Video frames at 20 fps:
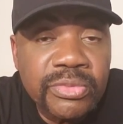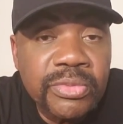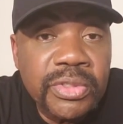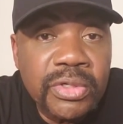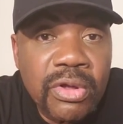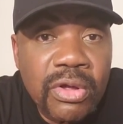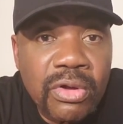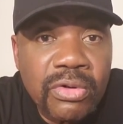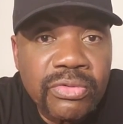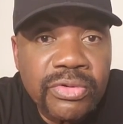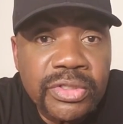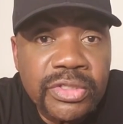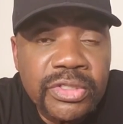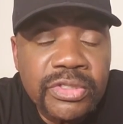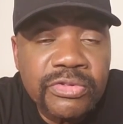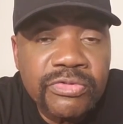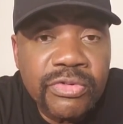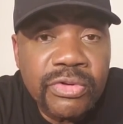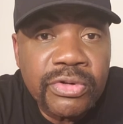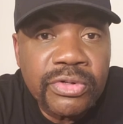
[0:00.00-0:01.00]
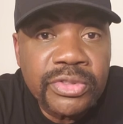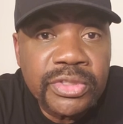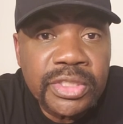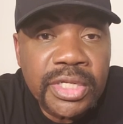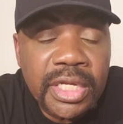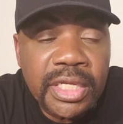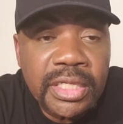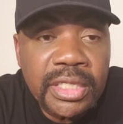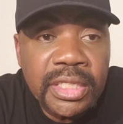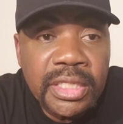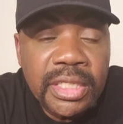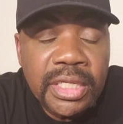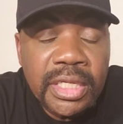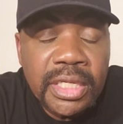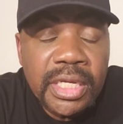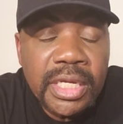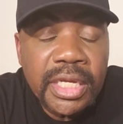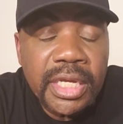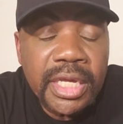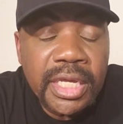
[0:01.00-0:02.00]
We were called Christians first
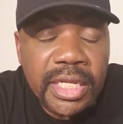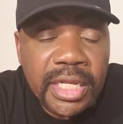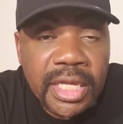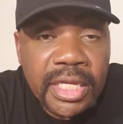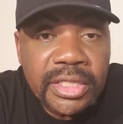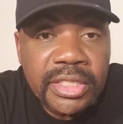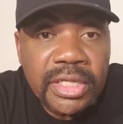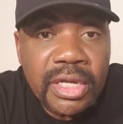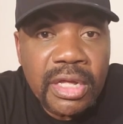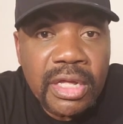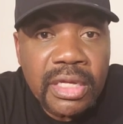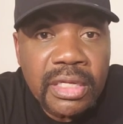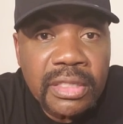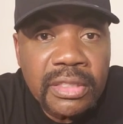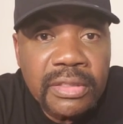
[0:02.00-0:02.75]
at Antioch.